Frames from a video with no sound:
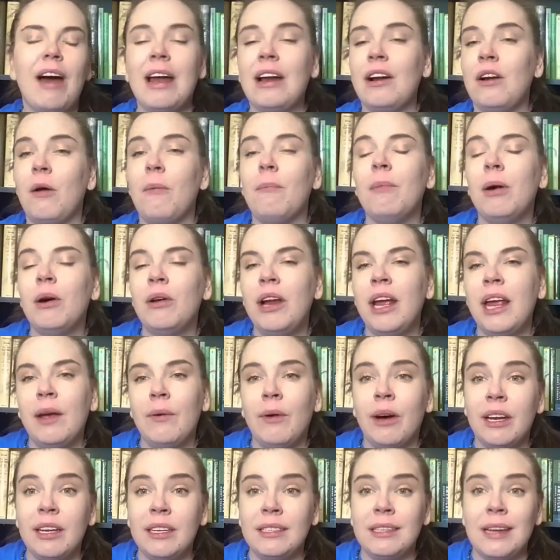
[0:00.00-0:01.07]
I don't know. Mona
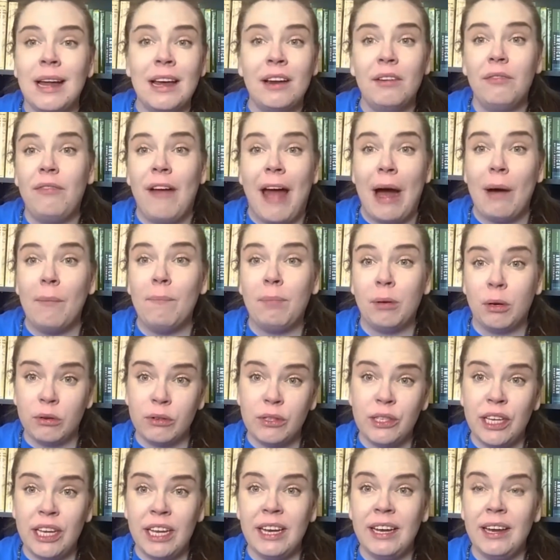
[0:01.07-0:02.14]
Awad is not a fat
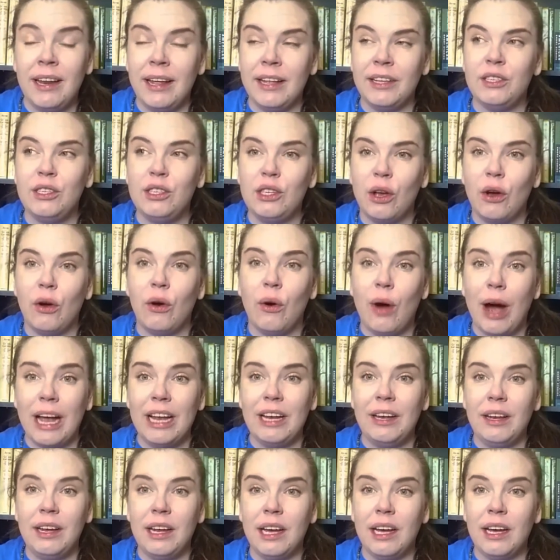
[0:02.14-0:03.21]
person, and so
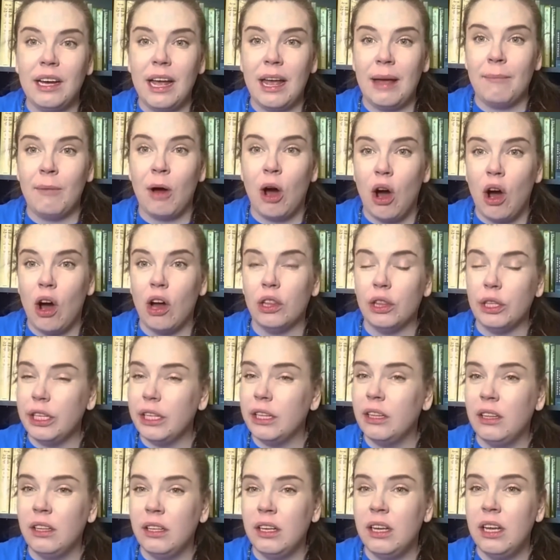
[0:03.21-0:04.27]
I am a
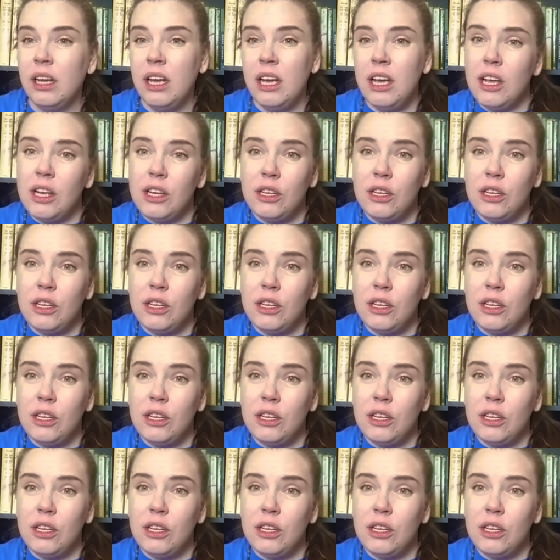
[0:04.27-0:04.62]
little